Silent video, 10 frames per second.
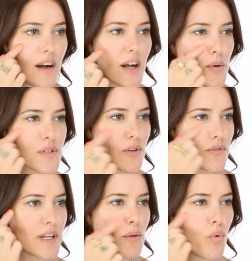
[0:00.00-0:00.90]
I always look
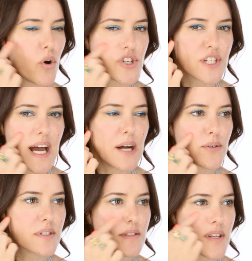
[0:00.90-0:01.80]
really washed
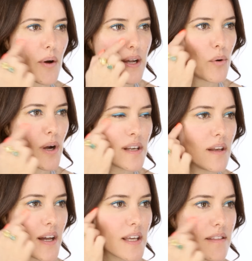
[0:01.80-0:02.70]
out, so I quite
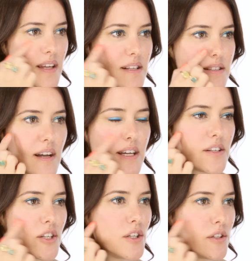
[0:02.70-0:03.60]
like things that I
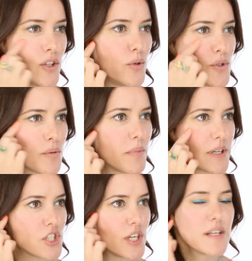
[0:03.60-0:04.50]
can use on
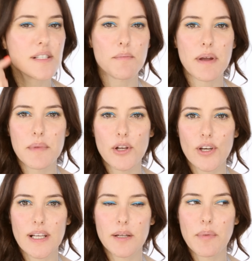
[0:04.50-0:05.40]
my cheeks to make me
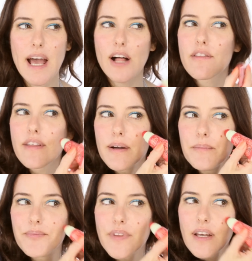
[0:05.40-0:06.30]
look a little bit healthier.
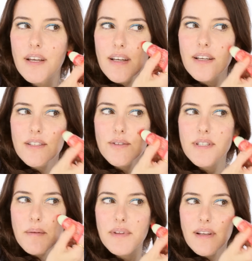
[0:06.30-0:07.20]
So
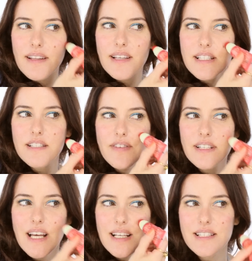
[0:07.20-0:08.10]
something like this is
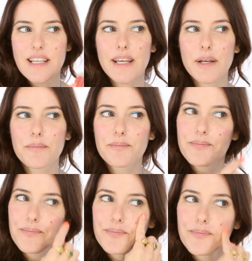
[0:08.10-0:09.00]
fantastic.
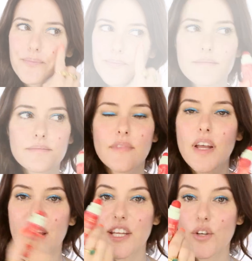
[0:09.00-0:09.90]

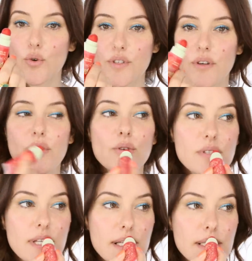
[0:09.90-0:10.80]
And you can also
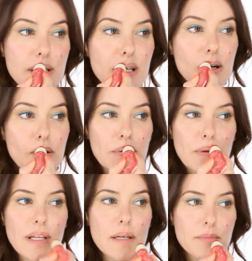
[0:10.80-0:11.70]
use this on your
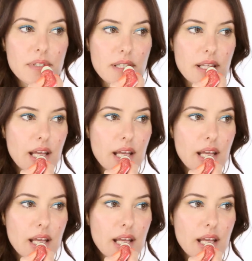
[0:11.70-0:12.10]
lips.